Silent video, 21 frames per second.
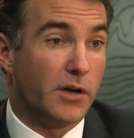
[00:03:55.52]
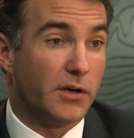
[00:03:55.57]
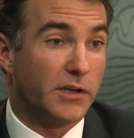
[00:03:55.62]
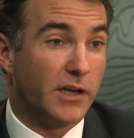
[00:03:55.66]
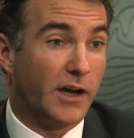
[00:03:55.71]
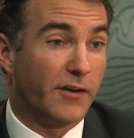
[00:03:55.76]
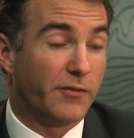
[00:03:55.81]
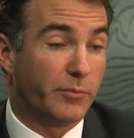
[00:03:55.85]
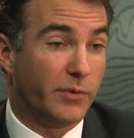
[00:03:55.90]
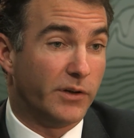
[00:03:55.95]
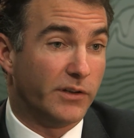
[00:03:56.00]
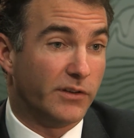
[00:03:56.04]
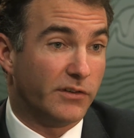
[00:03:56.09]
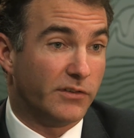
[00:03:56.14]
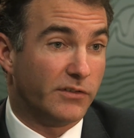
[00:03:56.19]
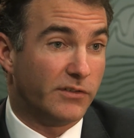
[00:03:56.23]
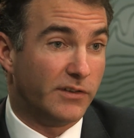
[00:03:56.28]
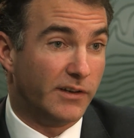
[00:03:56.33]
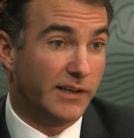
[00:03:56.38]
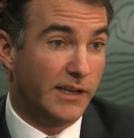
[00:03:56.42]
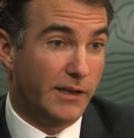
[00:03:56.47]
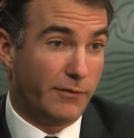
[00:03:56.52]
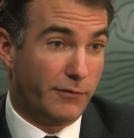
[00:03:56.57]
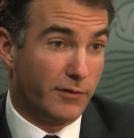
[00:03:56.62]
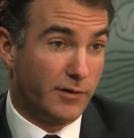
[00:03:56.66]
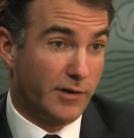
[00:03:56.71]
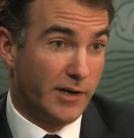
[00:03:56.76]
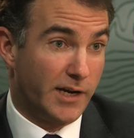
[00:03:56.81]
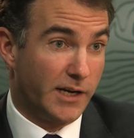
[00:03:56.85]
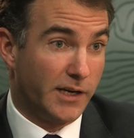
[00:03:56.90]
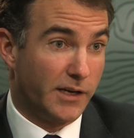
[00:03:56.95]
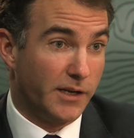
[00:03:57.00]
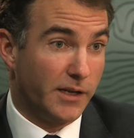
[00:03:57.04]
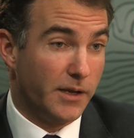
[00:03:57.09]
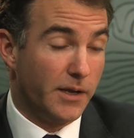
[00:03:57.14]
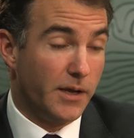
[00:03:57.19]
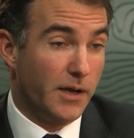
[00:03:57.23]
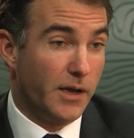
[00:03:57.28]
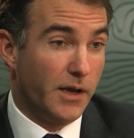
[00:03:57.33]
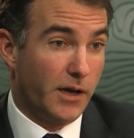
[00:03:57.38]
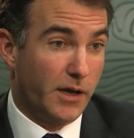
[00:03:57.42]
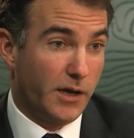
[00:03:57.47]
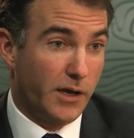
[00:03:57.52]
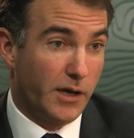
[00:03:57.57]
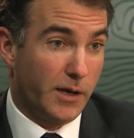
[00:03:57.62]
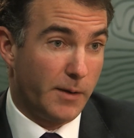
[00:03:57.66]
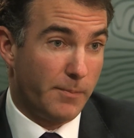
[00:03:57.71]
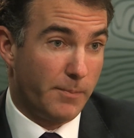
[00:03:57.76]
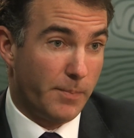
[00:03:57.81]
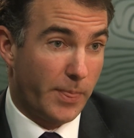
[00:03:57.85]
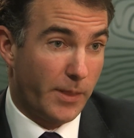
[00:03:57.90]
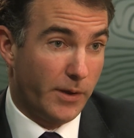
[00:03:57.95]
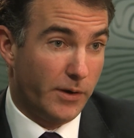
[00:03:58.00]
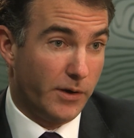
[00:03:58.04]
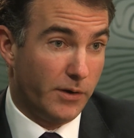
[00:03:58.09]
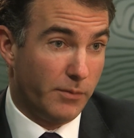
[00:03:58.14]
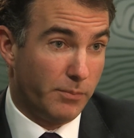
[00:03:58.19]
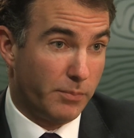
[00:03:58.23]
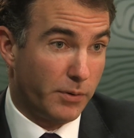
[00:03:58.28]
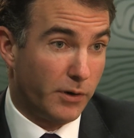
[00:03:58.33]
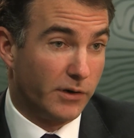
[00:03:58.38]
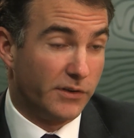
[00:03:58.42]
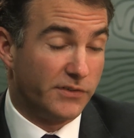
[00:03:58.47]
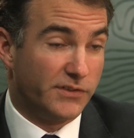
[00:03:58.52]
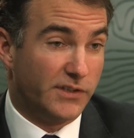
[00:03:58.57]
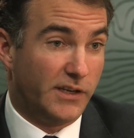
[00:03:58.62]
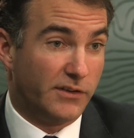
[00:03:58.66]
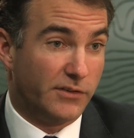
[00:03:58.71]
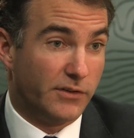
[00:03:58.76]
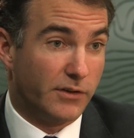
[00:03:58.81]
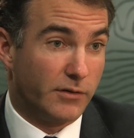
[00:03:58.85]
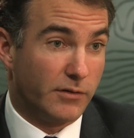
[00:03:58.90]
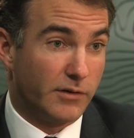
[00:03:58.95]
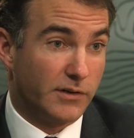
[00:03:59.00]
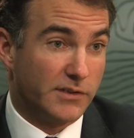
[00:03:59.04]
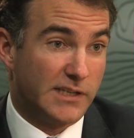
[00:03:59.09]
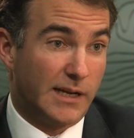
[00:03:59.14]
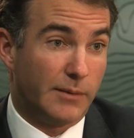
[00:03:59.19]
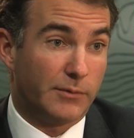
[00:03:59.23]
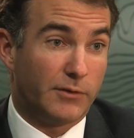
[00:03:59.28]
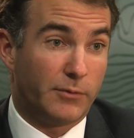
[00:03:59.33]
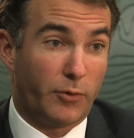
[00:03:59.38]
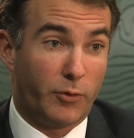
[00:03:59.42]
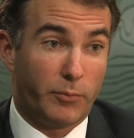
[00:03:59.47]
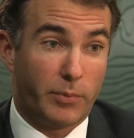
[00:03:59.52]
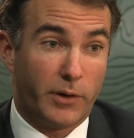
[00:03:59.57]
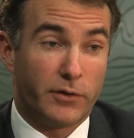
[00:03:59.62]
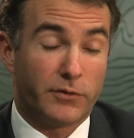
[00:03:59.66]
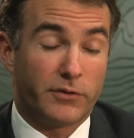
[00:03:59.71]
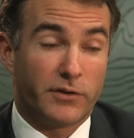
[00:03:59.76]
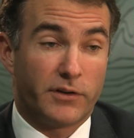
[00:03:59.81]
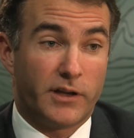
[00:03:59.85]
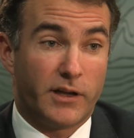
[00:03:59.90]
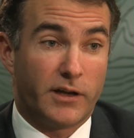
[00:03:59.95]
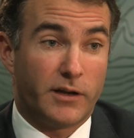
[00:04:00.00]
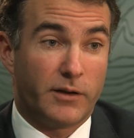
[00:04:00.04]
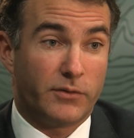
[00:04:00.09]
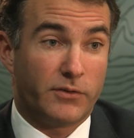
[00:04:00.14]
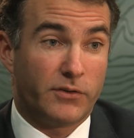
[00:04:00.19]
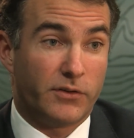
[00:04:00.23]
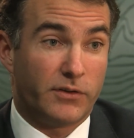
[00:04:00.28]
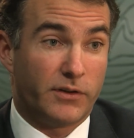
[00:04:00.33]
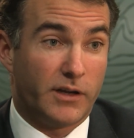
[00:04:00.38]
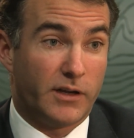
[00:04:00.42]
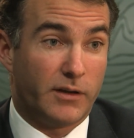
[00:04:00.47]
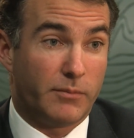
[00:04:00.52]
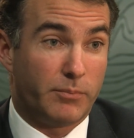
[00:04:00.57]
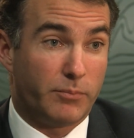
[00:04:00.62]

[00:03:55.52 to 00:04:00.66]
governments delivering policies that are acceptable both to their